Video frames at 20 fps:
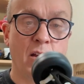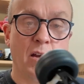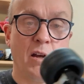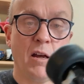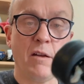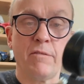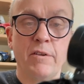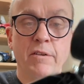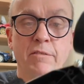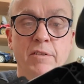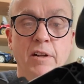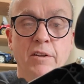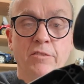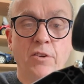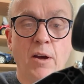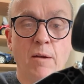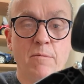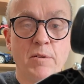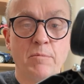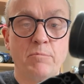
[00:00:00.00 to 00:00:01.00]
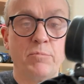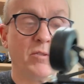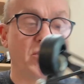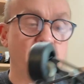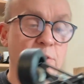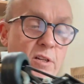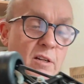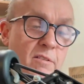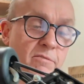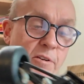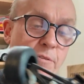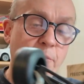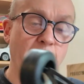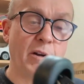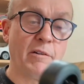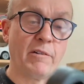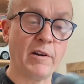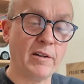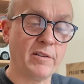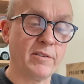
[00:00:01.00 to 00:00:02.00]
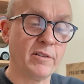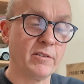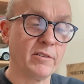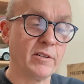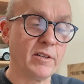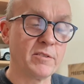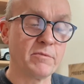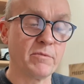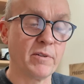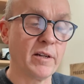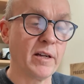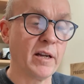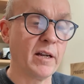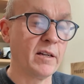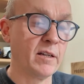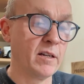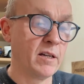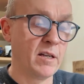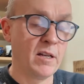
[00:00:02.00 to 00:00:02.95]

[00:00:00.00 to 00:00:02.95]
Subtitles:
I haven't even had time to put servo in or anything on this one yet.